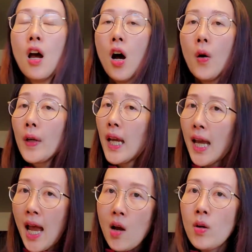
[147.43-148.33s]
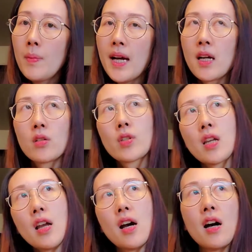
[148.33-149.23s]
Okay, how about
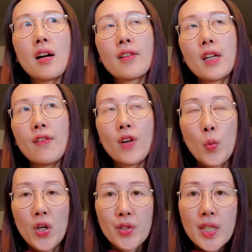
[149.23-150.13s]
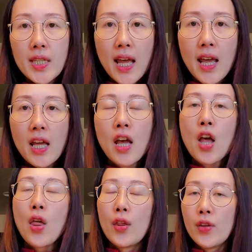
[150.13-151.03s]
if I want to say
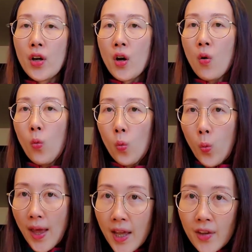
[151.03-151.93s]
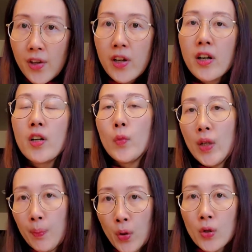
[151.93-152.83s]
the weather
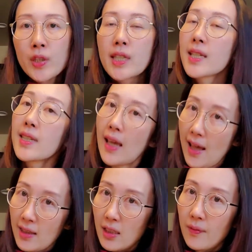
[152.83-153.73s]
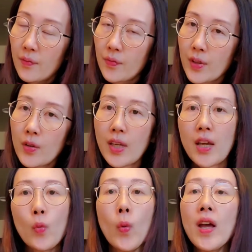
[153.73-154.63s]
report said.
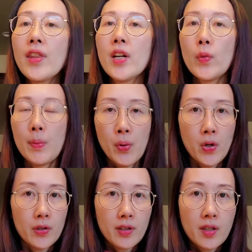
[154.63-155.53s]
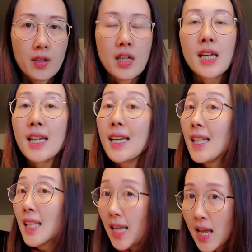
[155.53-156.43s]
Okay, weather report
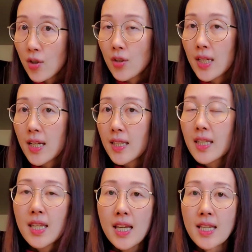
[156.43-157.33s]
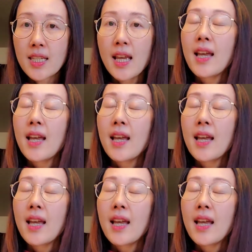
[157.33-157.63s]
in Cantonese is